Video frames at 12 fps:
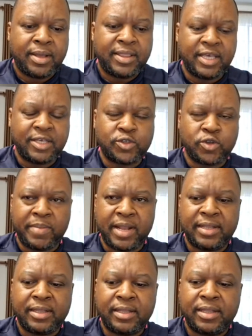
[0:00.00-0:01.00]
There is no
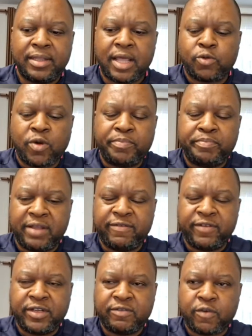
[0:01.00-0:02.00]
man that won't
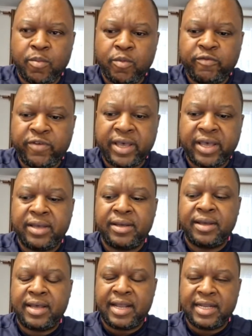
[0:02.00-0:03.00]
benefit from Mumve.
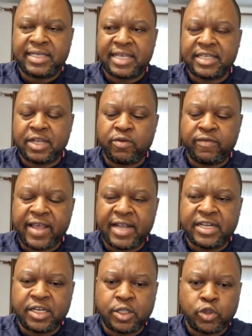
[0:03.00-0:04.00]
And as I said, we've
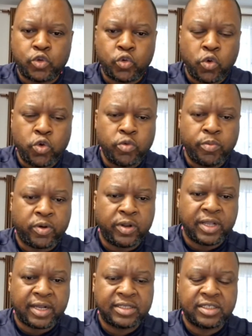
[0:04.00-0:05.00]
added 3 new
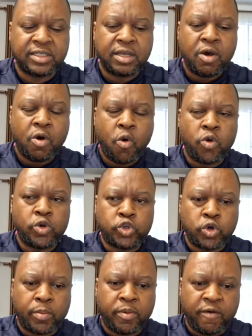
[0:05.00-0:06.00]
products on
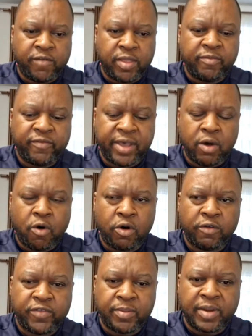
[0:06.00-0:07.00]
top of the Mumve,
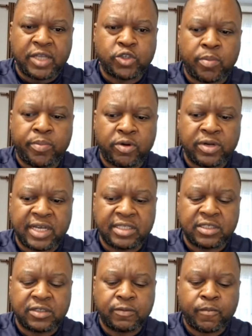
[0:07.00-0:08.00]
all of them natural
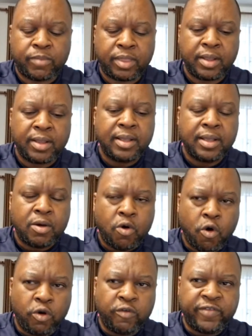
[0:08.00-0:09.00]
products,
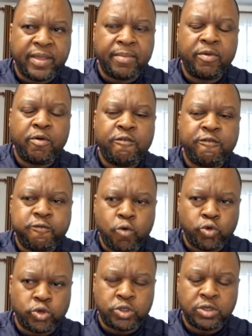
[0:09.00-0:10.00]
all of them
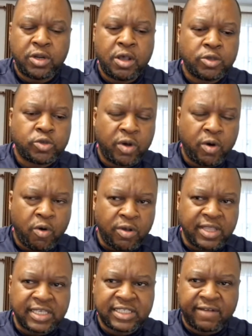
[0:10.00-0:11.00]
food. So
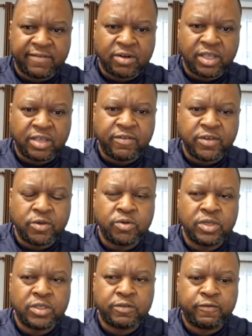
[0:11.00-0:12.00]
all the stuff that we're giving
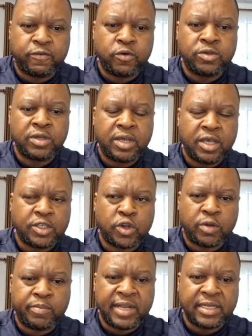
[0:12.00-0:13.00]
you is food, it's
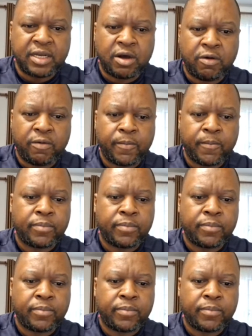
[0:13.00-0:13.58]
not medical.